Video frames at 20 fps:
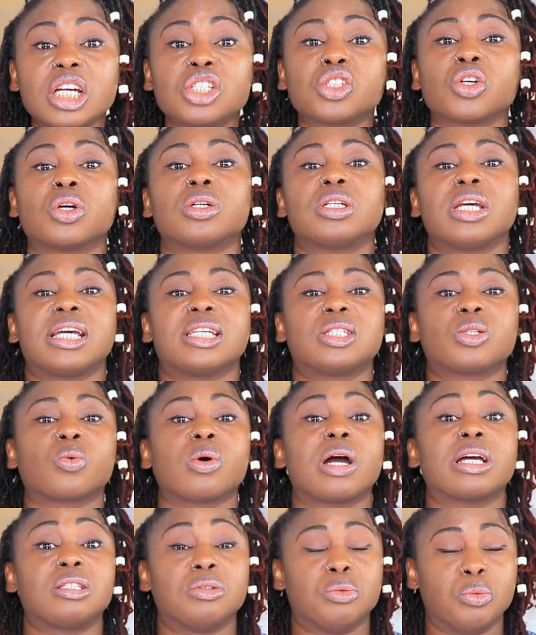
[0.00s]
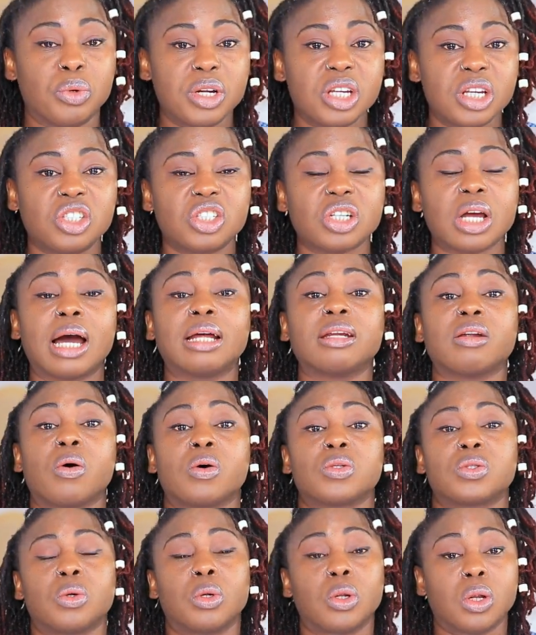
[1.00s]
nature here is quite rich and
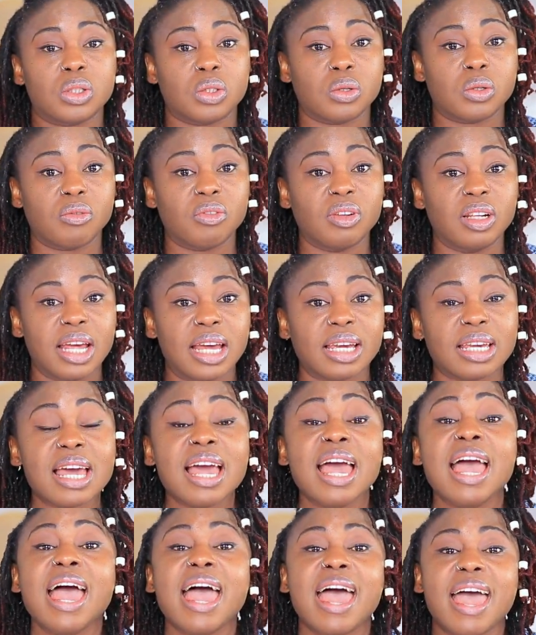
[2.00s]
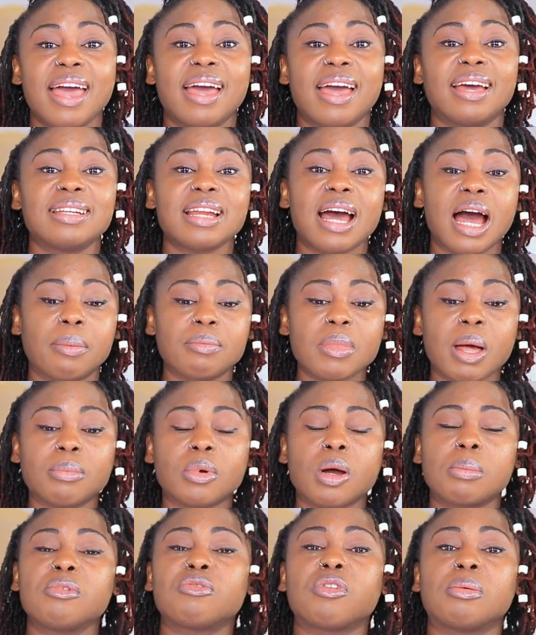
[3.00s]
also lots of lake. And I'm
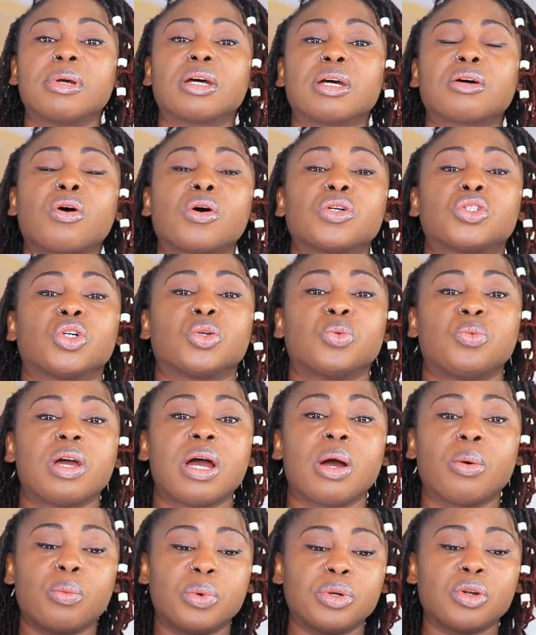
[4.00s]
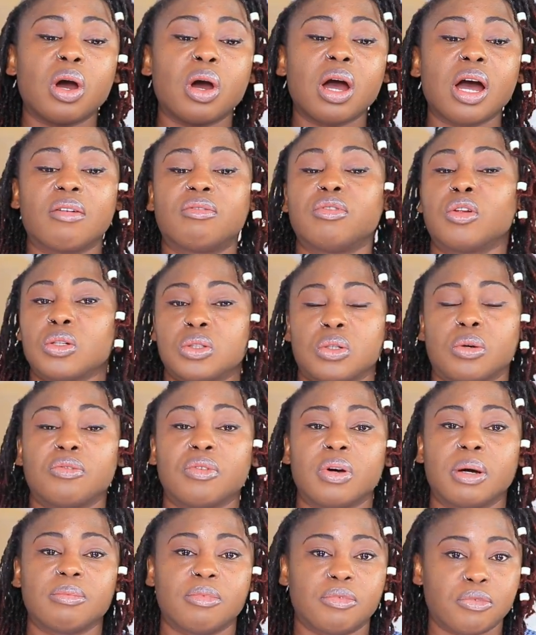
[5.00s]
coming from a culture where we don't have lots
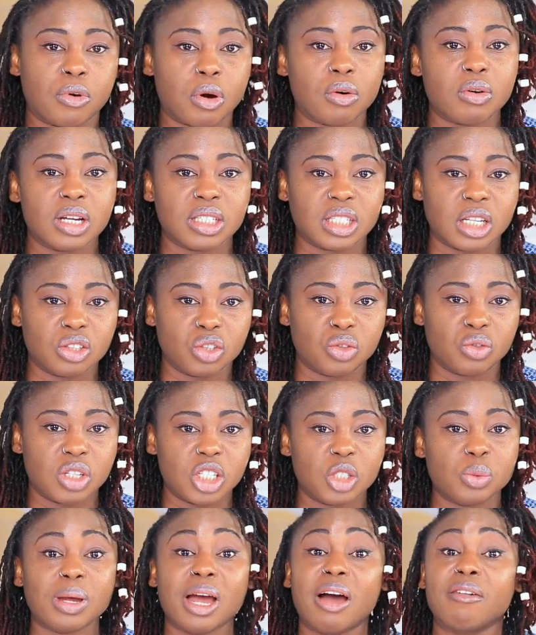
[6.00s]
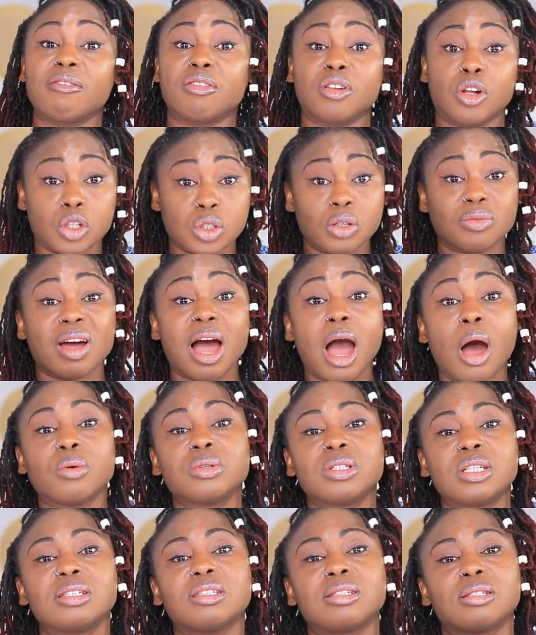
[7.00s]
of forests and trees. We have lots of
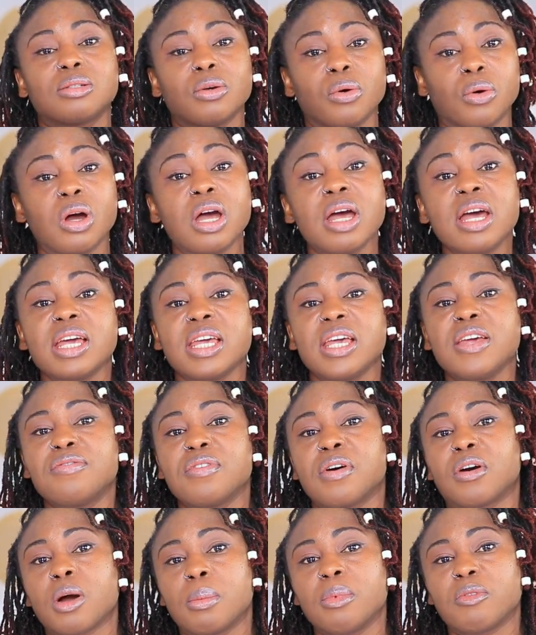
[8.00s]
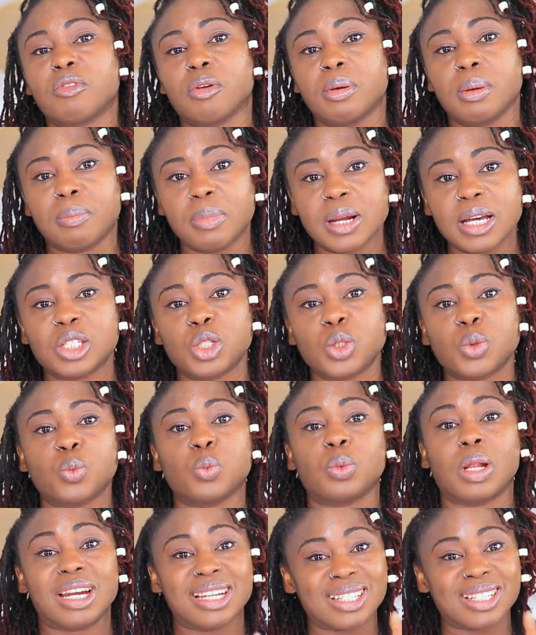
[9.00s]
houses. So if you're coming from a place
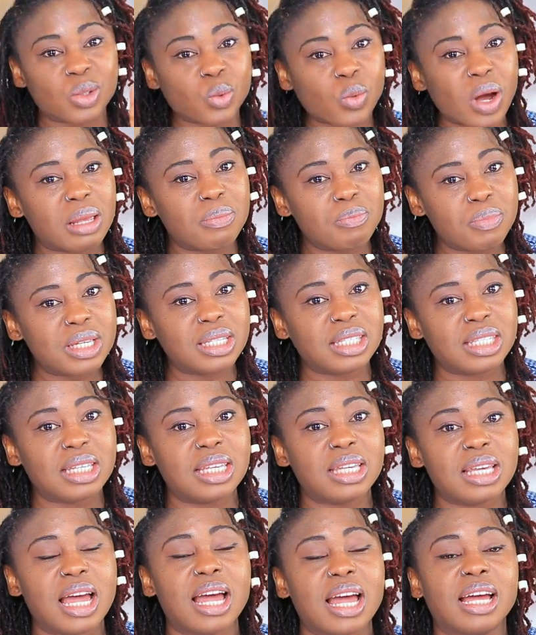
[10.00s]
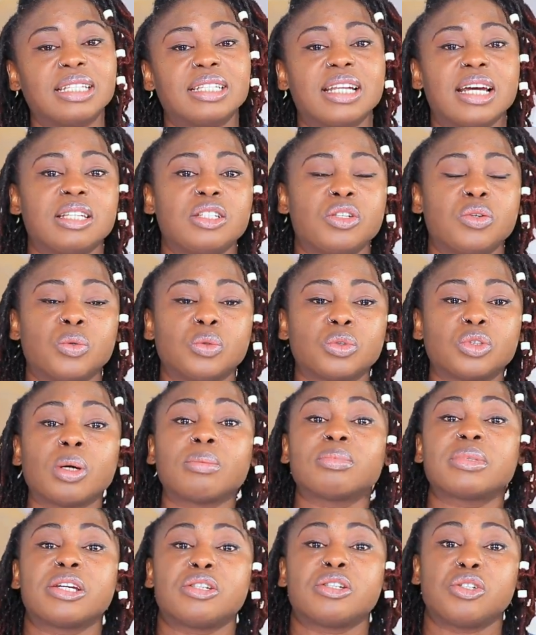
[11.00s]
that is quite busy, and then you
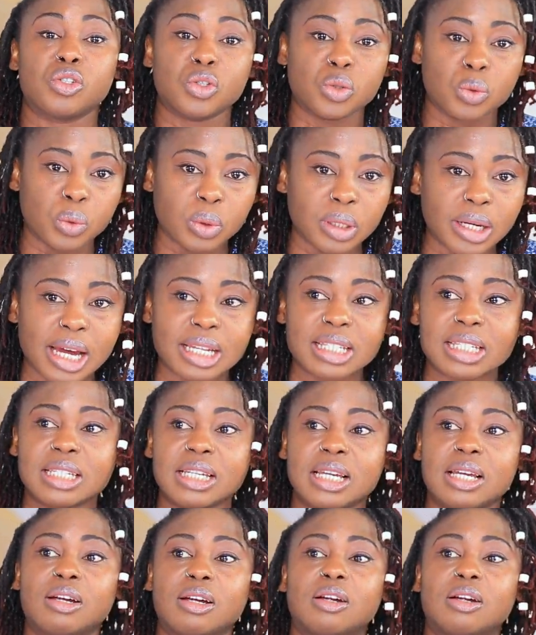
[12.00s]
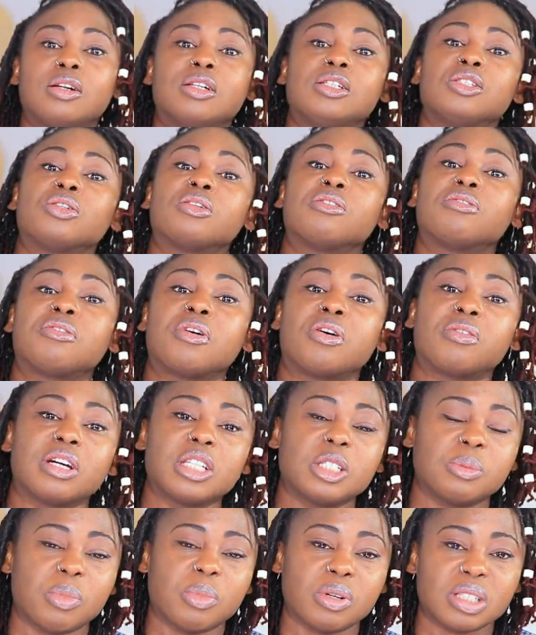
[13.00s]
sometimes just want to get into the
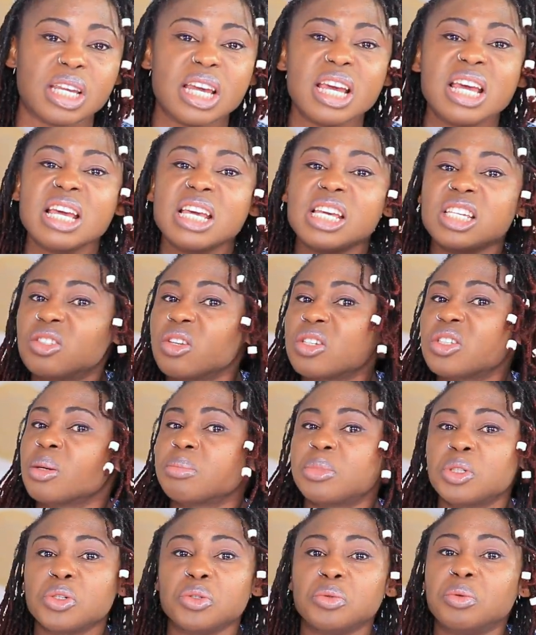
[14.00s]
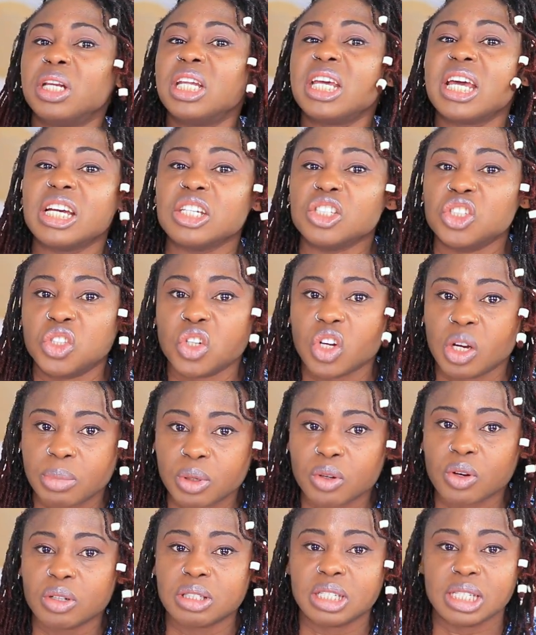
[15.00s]
forest, but it's not something you really enjoy
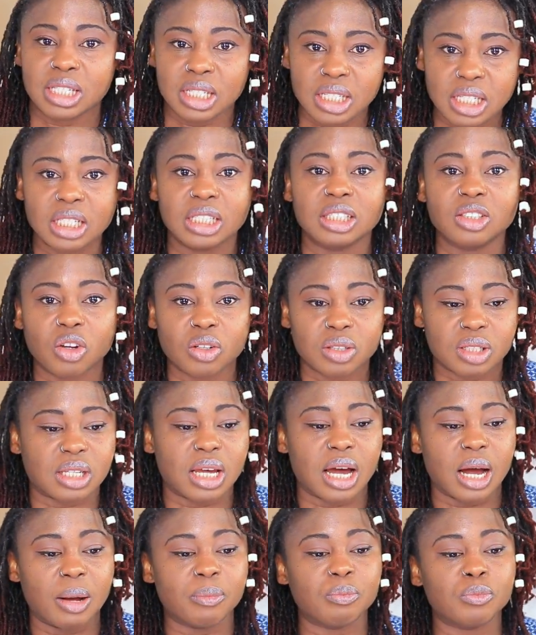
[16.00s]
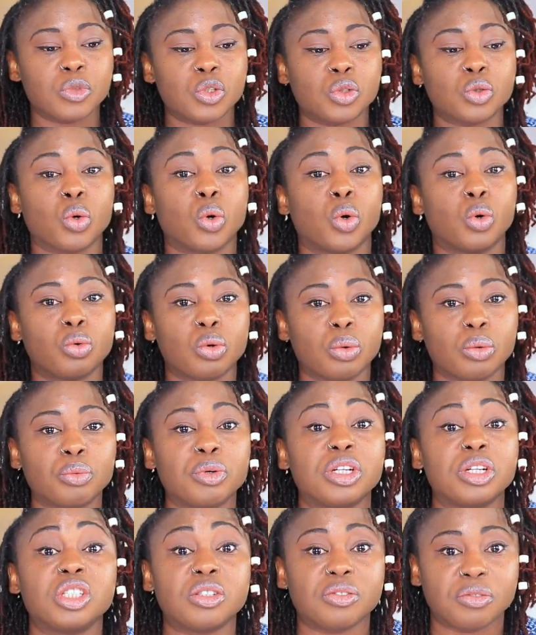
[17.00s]
because it's still not so
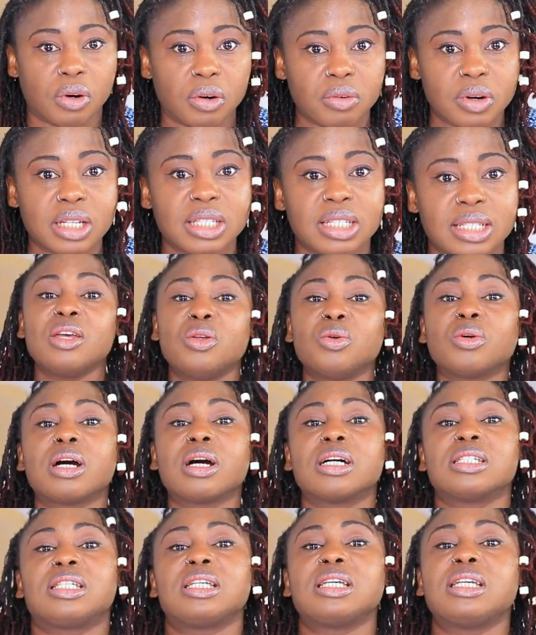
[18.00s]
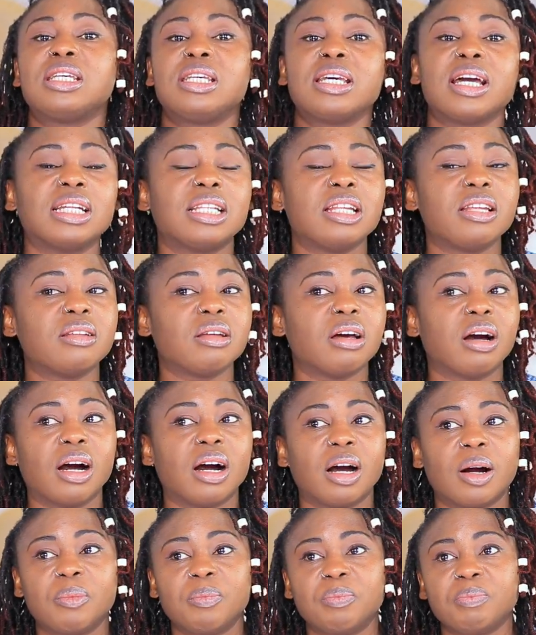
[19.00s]
rich forest. You can see here
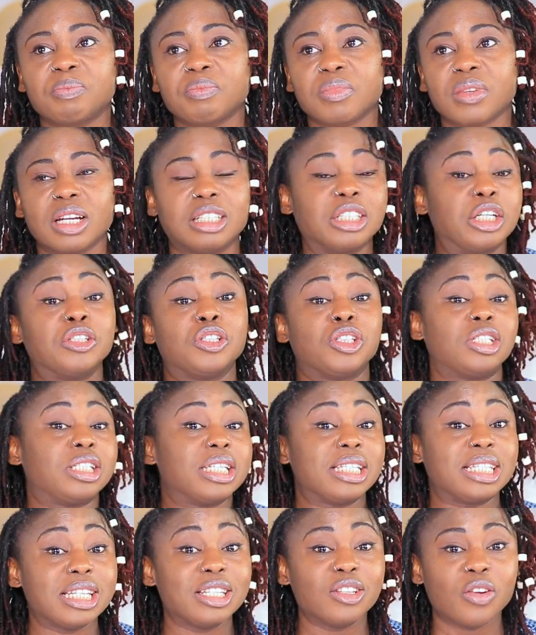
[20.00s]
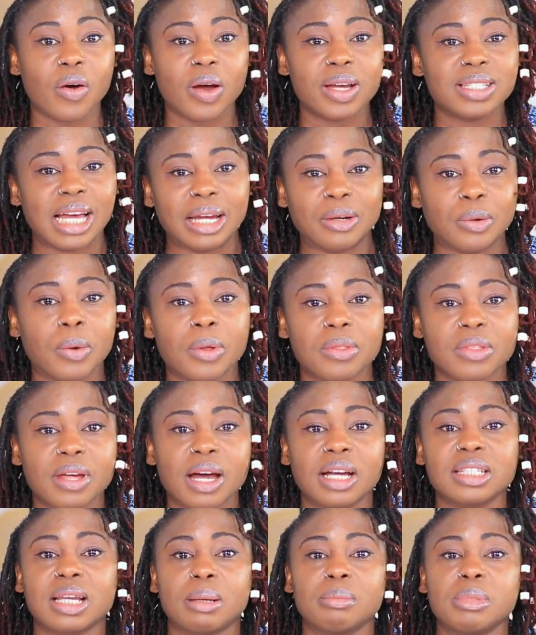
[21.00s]
the city noise and all
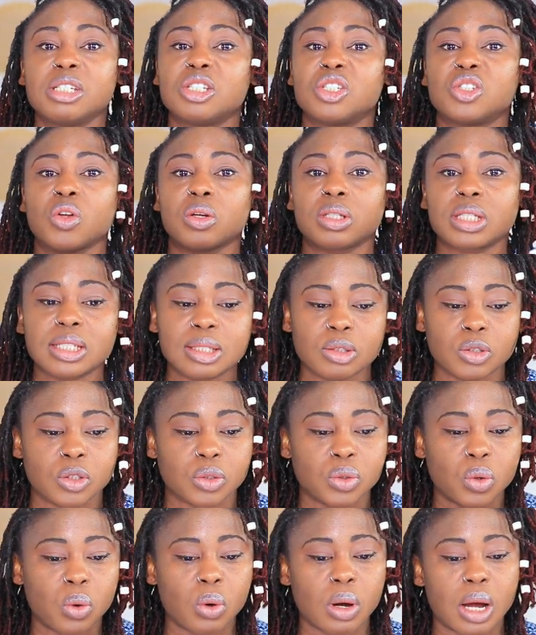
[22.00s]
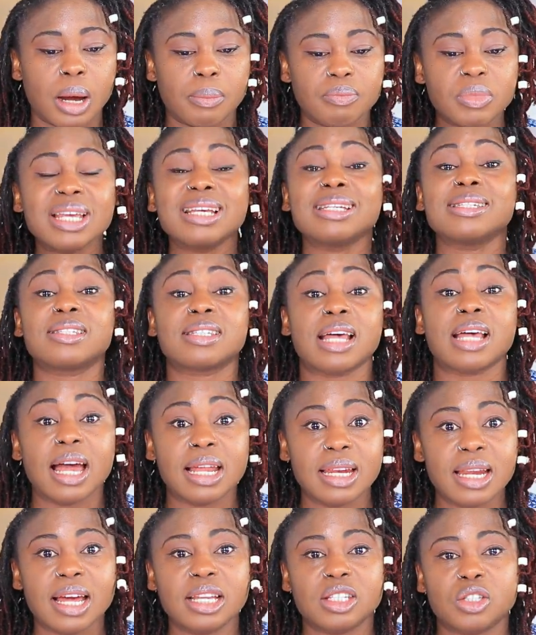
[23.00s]
that. I mean, it's not so
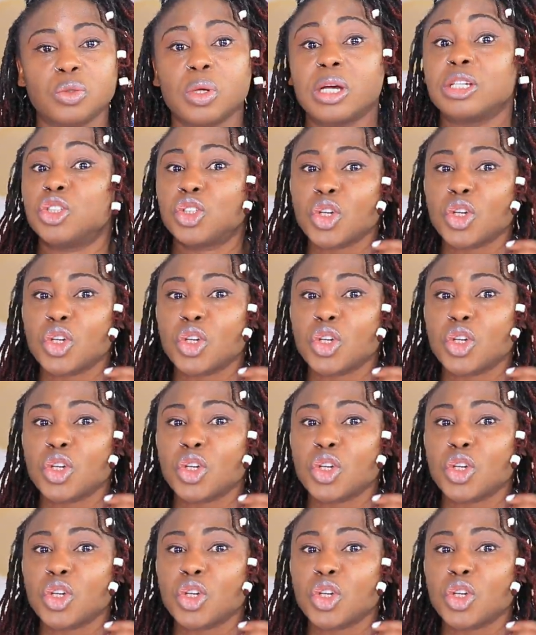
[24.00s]
silent.